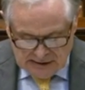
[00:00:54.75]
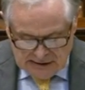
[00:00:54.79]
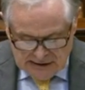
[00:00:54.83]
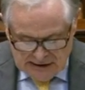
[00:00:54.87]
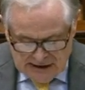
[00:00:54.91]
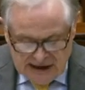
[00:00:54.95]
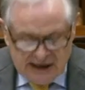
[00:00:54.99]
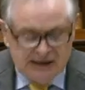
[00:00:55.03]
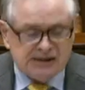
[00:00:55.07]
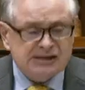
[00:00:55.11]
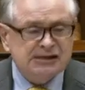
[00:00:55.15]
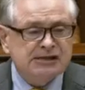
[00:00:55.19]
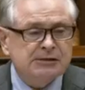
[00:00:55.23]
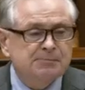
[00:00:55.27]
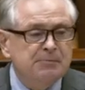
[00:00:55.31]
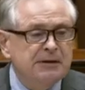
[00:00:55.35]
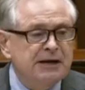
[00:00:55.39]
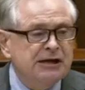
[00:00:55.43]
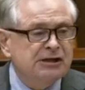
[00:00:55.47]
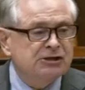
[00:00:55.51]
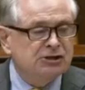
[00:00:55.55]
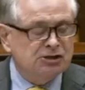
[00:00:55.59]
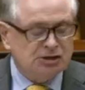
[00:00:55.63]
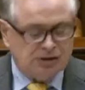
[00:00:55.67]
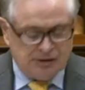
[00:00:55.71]
His
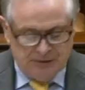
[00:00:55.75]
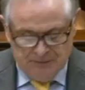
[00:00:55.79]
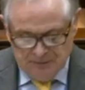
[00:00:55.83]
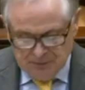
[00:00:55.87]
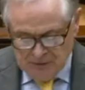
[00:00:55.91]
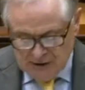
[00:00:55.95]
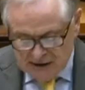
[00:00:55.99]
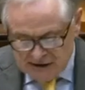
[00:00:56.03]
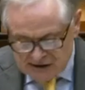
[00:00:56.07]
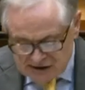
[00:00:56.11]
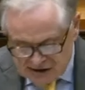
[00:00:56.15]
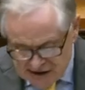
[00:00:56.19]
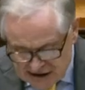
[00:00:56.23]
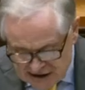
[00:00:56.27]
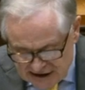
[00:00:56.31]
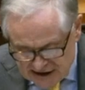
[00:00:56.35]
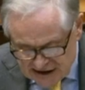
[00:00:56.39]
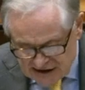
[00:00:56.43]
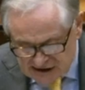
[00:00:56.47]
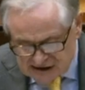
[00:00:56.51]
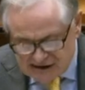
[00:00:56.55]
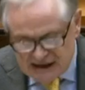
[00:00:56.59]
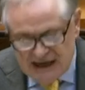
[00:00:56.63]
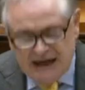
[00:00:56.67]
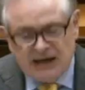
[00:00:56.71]
speech
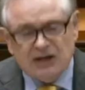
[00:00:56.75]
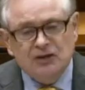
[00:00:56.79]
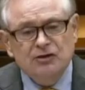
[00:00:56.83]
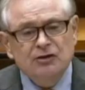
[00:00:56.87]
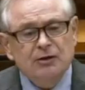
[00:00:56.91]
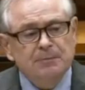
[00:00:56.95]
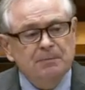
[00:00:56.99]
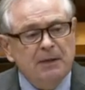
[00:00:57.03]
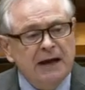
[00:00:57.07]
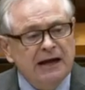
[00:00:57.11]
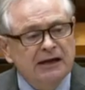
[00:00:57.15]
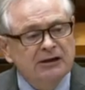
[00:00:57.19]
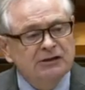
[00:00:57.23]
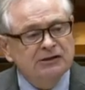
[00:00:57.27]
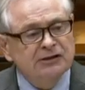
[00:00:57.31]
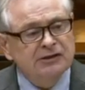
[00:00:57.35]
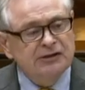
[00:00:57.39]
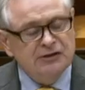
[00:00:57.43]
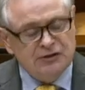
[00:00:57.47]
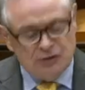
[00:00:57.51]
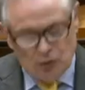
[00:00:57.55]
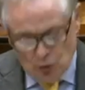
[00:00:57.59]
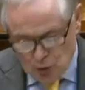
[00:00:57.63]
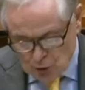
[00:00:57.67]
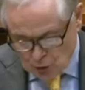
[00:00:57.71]
sees independent
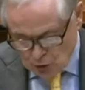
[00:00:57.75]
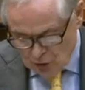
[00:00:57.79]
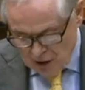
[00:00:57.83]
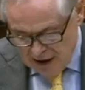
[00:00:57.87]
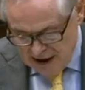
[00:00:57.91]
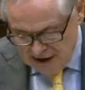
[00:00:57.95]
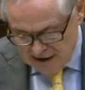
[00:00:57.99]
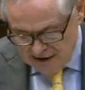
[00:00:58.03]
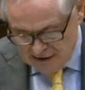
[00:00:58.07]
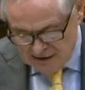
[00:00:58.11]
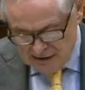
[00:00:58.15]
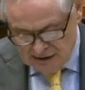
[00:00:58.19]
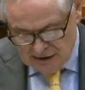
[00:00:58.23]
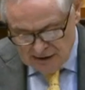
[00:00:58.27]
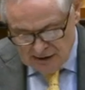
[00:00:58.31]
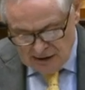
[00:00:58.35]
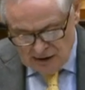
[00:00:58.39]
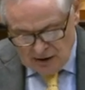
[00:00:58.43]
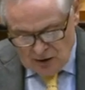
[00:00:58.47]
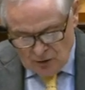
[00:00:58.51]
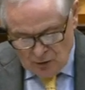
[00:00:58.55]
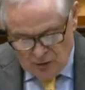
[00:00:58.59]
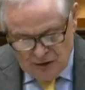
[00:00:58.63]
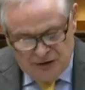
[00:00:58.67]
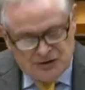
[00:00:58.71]
Ukraine
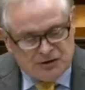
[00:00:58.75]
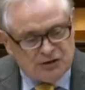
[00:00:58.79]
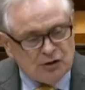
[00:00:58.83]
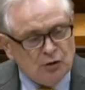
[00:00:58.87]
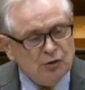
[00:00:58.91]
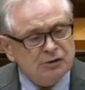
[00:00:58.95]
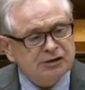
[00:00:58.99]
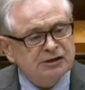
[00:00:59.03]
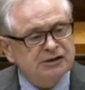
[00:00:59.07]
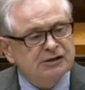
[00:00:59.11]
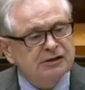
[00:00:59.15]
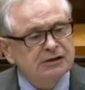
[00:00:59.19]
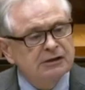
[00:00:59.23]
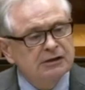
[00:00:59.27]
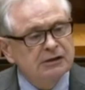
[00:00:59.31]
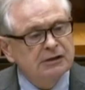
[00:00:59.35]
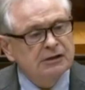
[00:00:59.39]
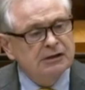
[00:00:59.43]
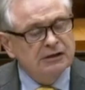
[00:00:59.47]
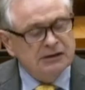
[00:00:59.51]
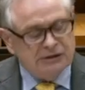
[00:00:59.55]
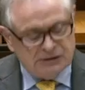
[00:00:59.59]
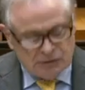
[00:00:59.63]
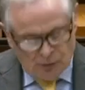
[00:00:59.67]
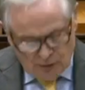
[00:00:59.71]
reduced
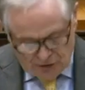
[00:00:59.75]
to a